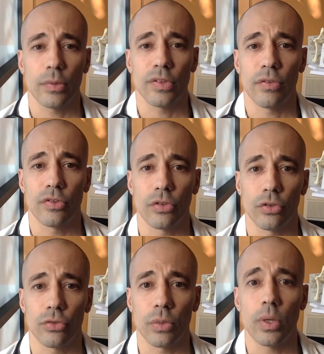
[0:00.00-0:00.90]
receive
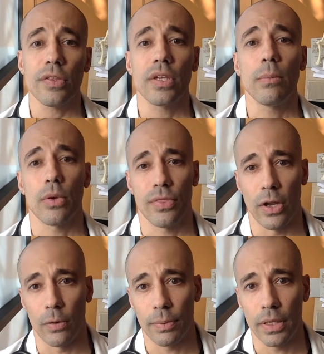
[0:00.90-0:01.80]
surgery with
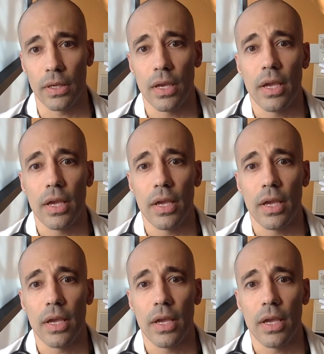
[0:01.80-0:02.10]
chemotherapy